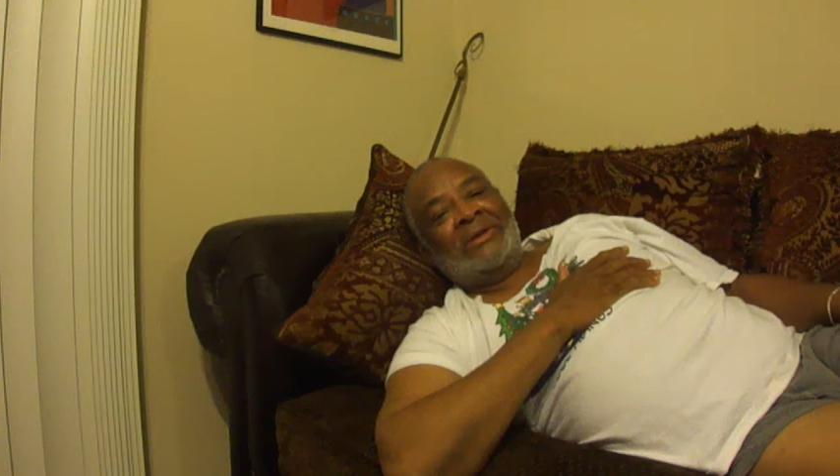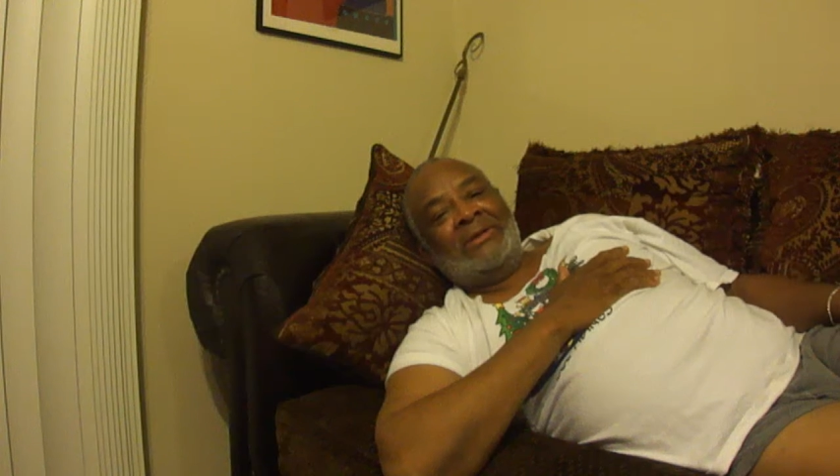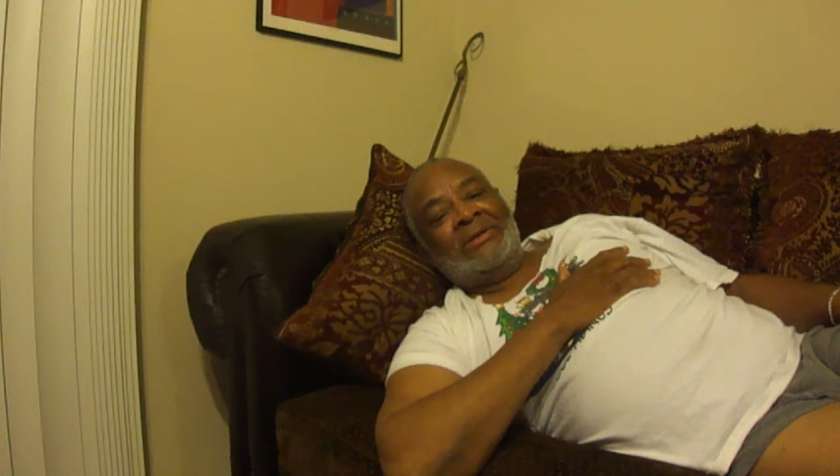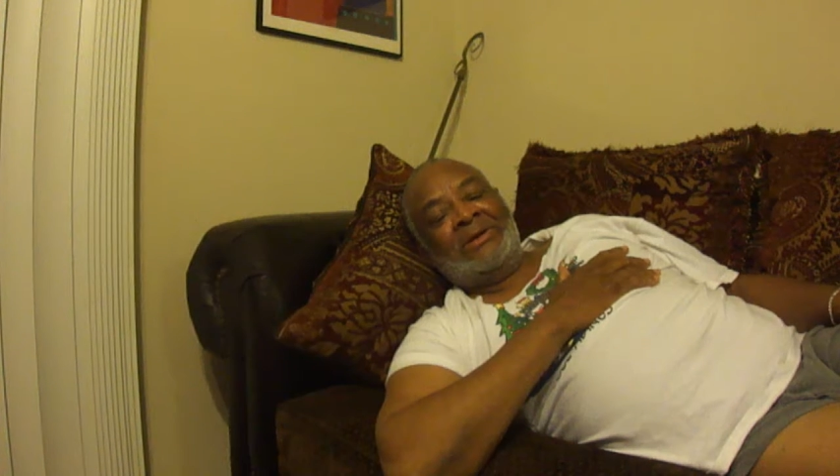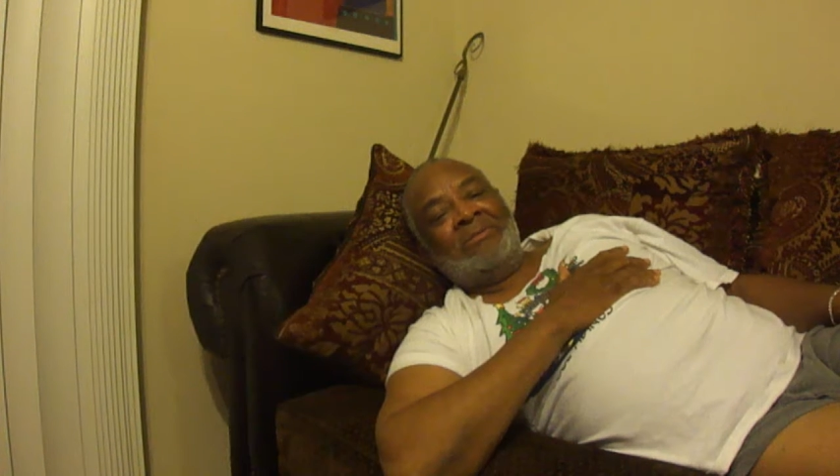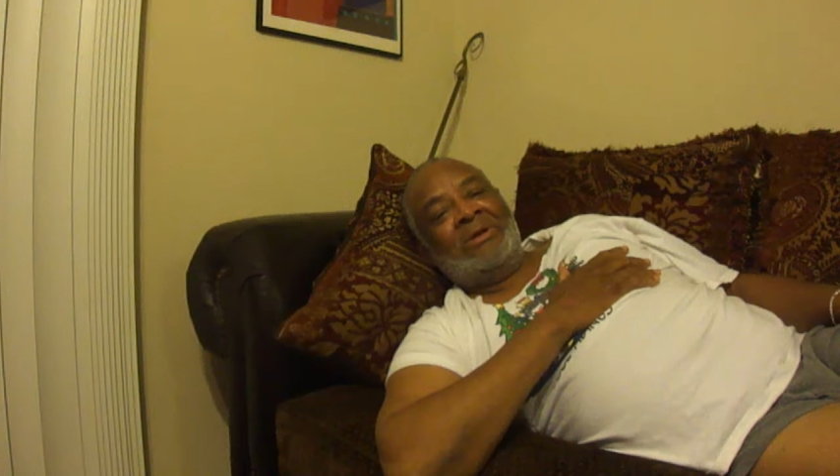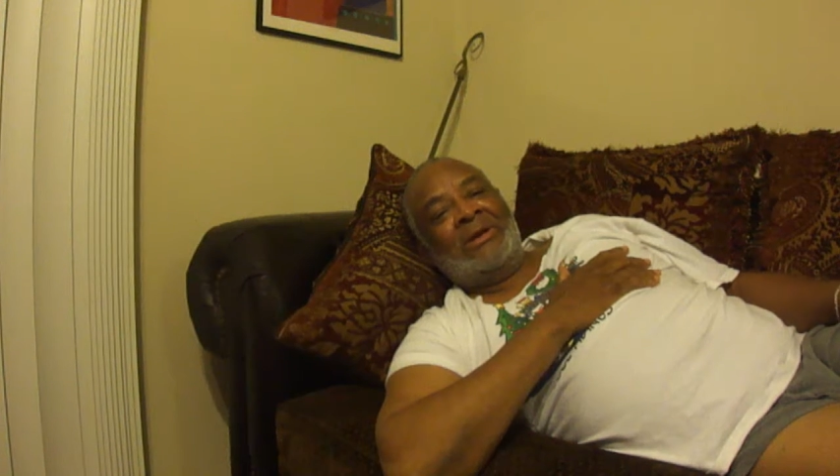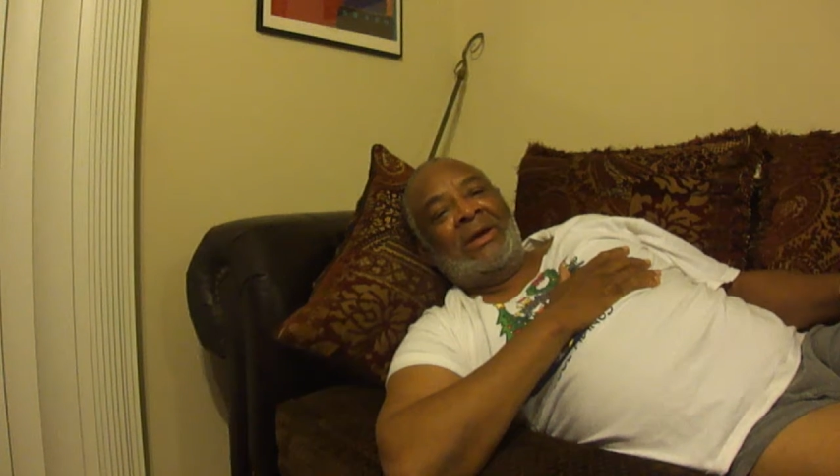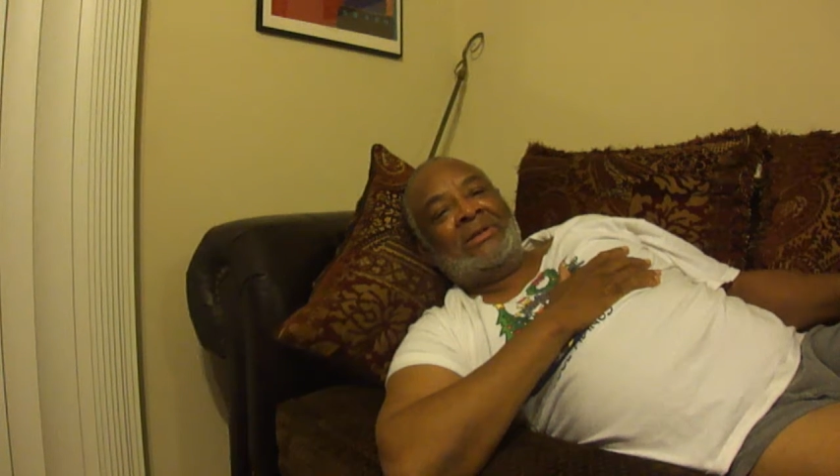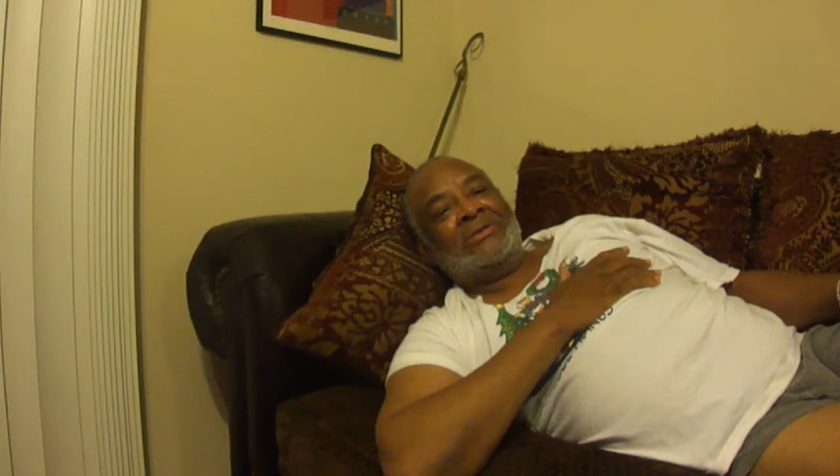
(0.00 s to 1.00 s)
they look at me
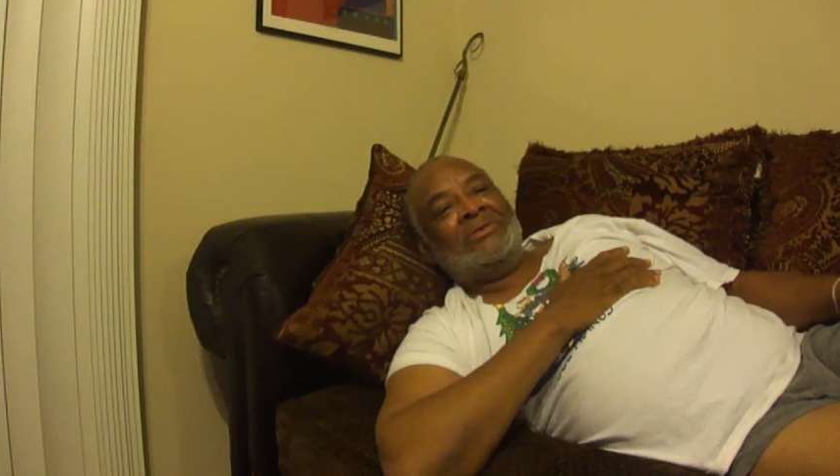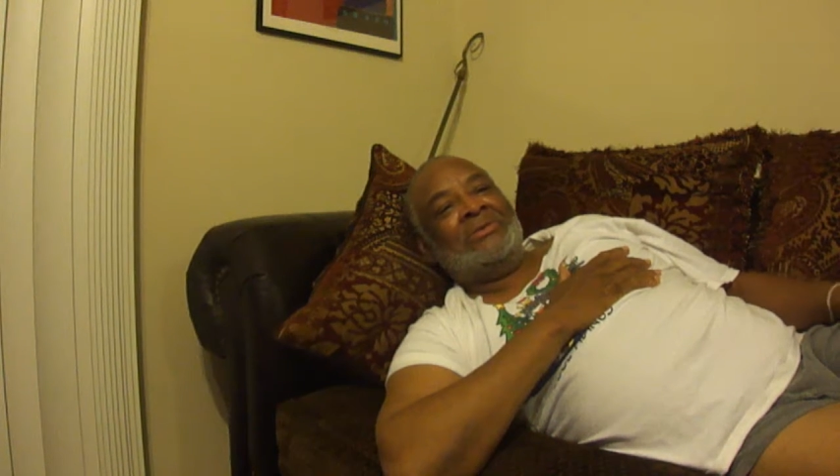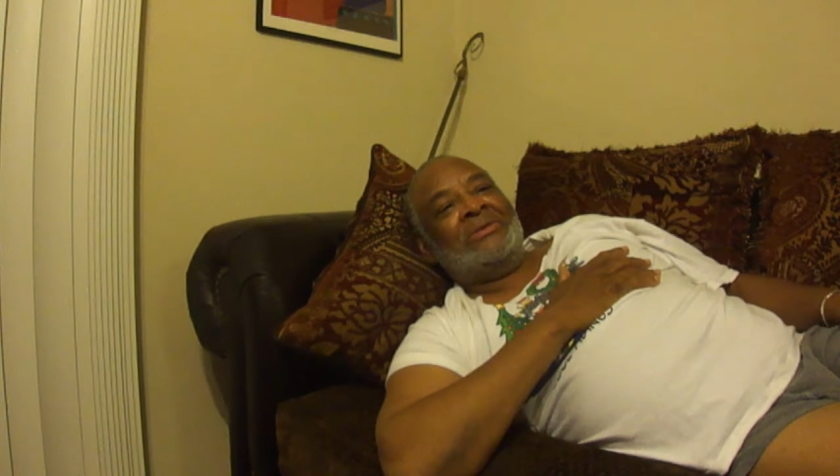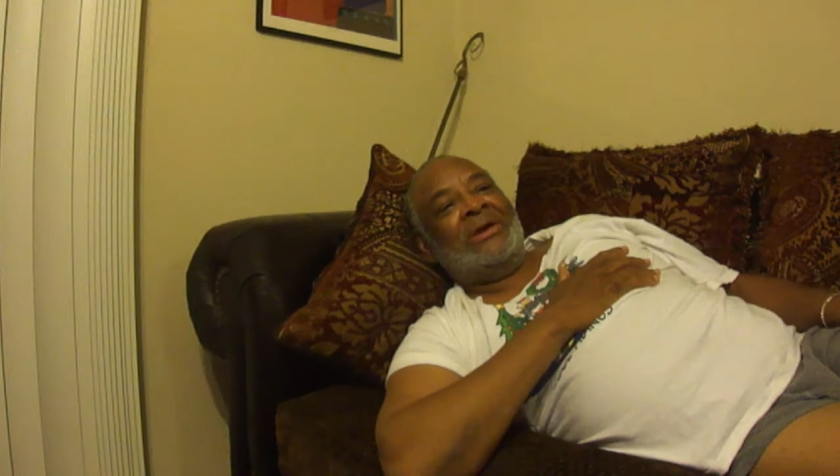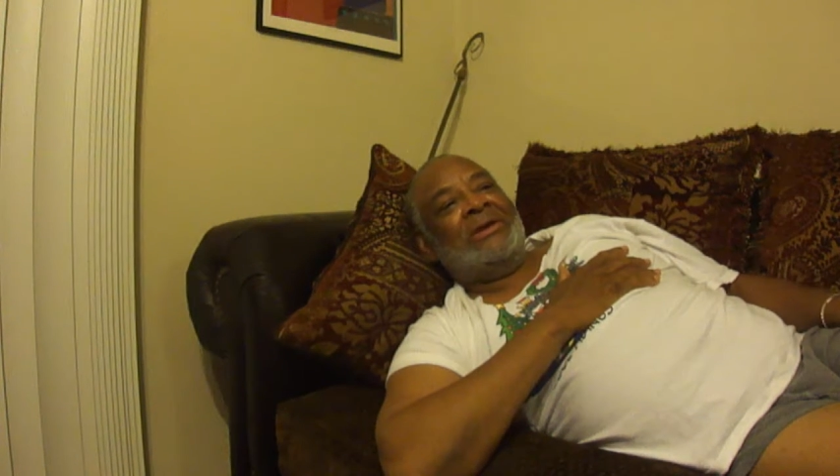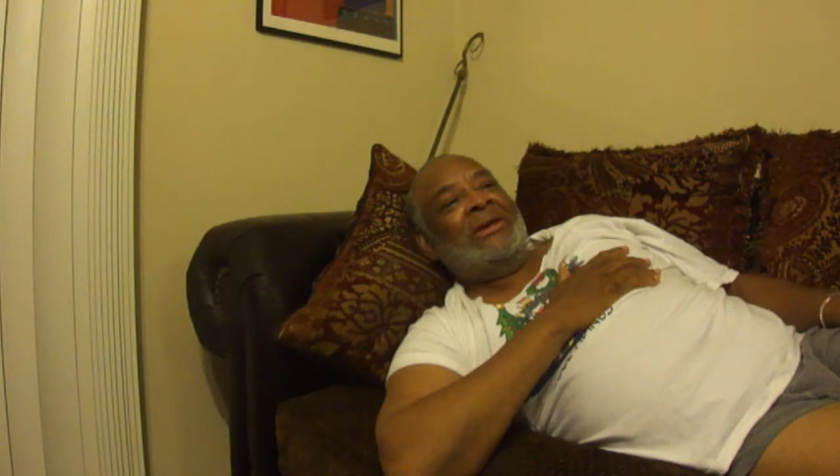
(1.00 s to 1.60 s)
like sooner or later